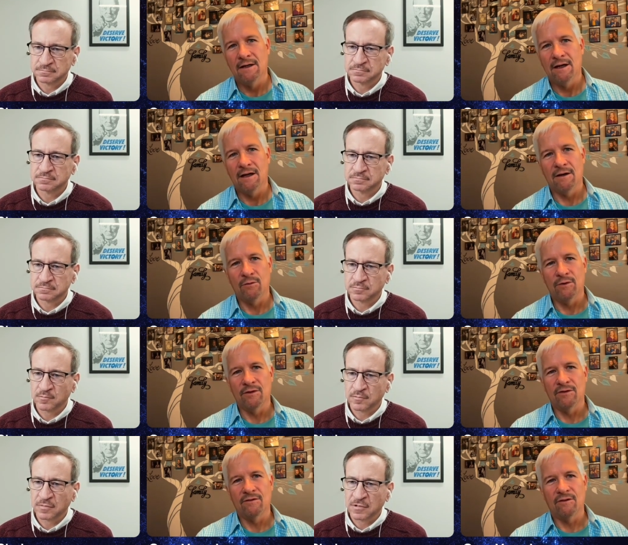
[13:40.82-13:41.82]
Speaker 1: uh,
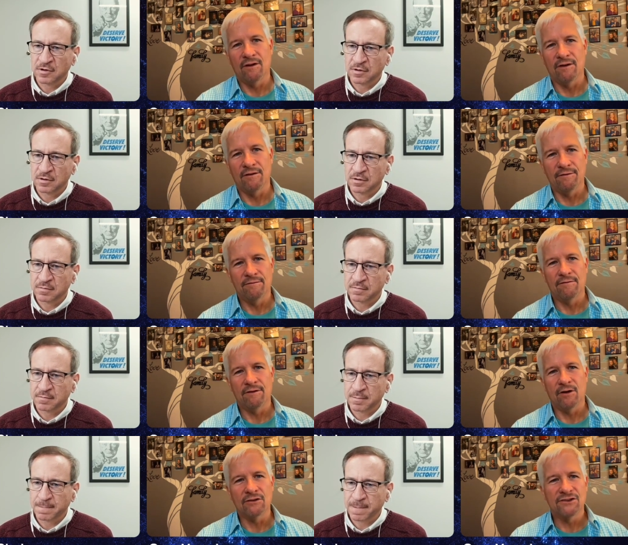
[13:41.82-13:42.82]
was uh,
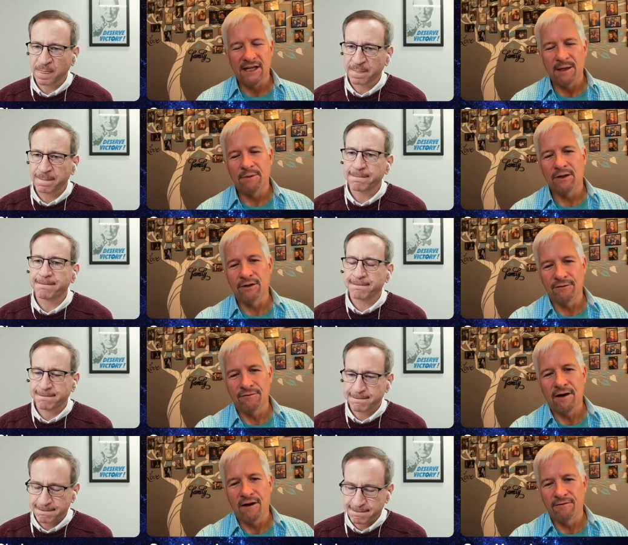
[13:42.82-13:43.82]
Uncle Sam carrying the
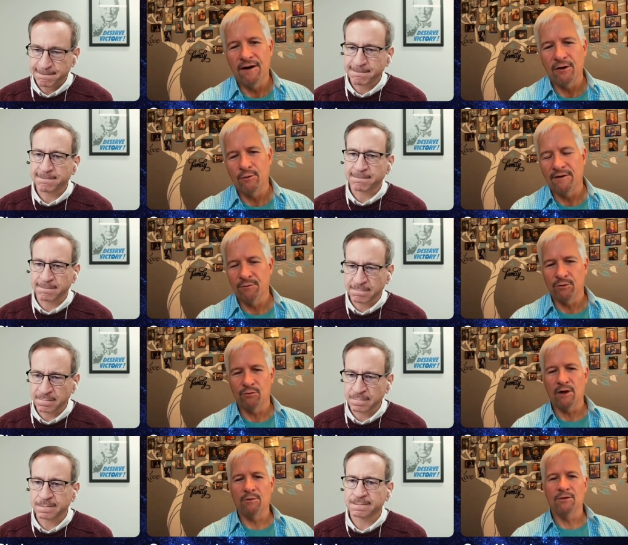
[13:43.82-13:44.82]
firefighter away from
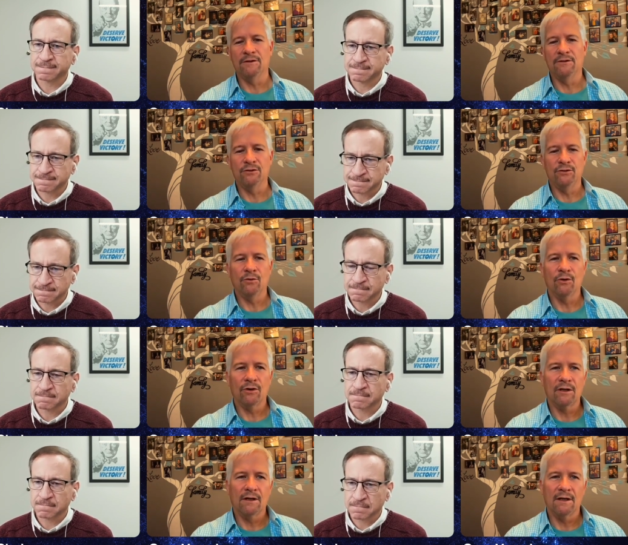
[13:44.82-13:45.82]
mm-hmm. the rubble in New
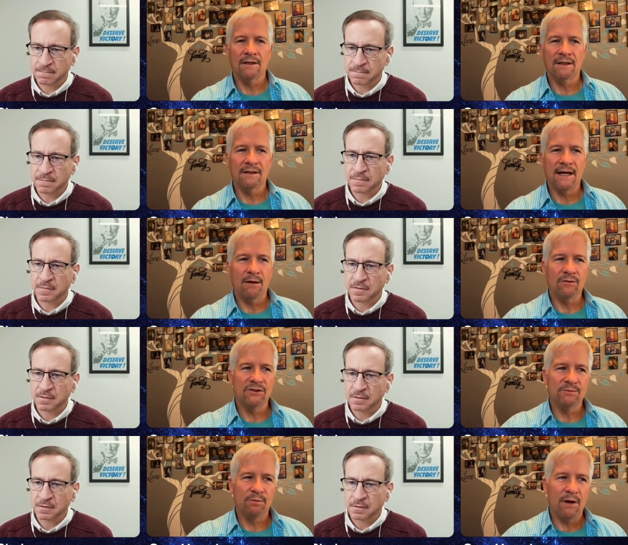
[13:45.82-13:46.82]
York. I think that
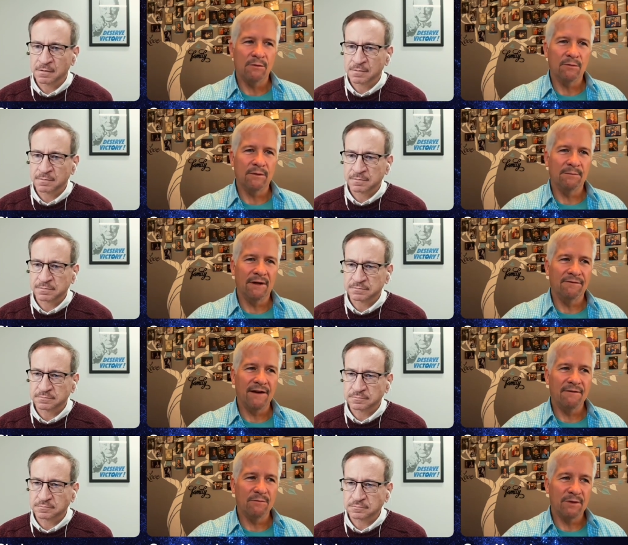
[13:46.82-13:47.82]
was probably my
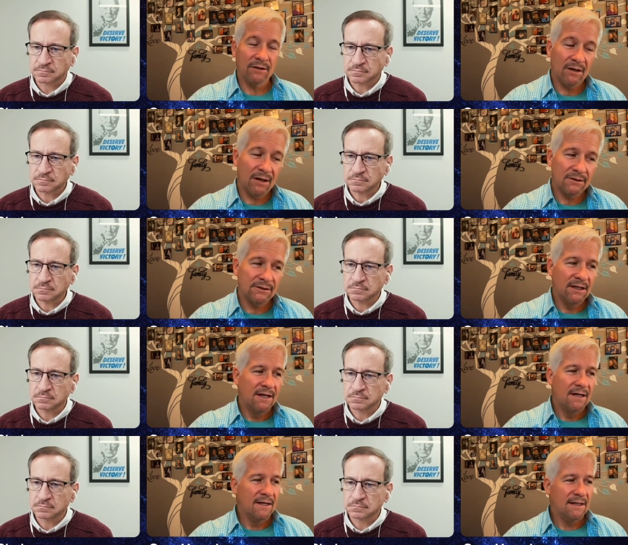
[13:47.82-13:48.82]
favorite because
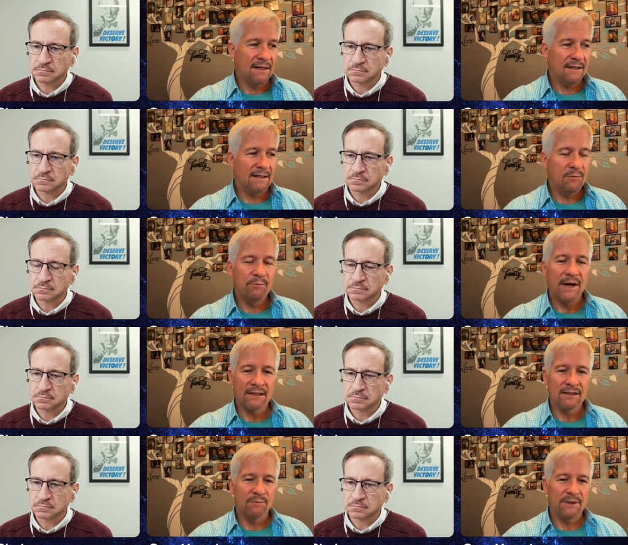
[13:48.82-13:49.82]
it
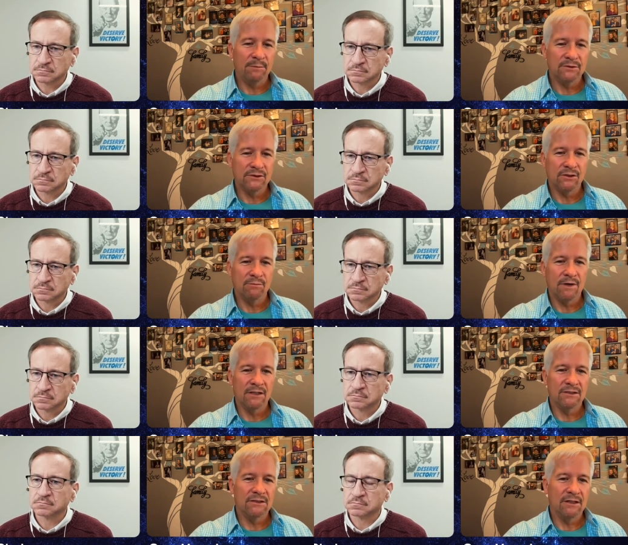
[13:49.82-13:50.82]
impacted people so
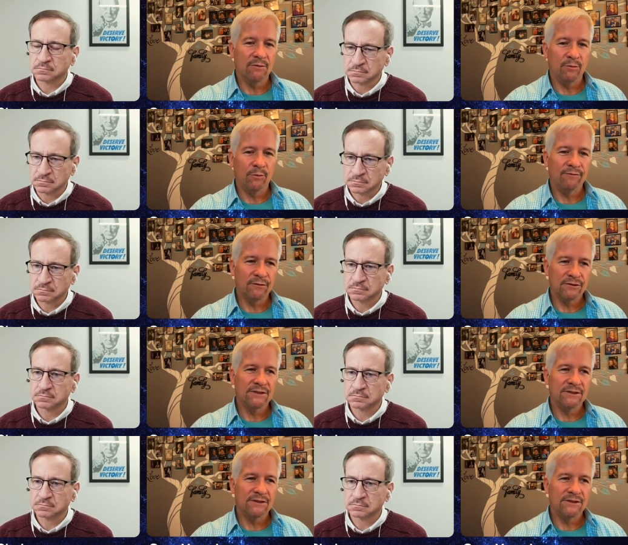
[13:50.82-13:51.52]
much. Uh, when mm-hmm. we first